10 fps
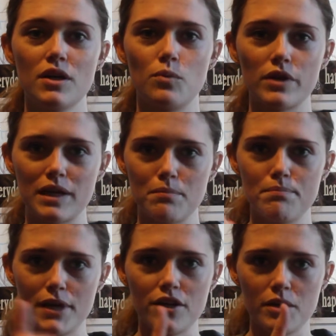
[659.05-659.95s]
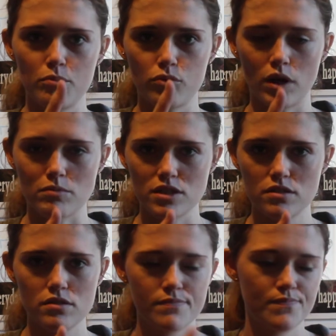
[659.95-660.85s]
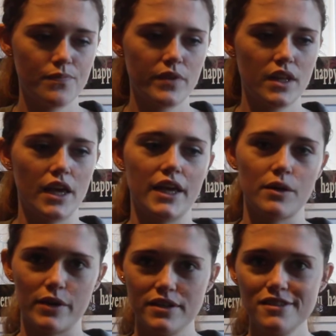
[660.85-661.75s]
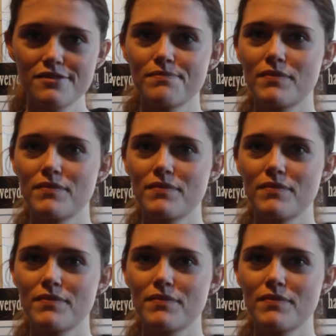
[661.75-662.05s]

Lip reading: will get better, I promise. Anyways,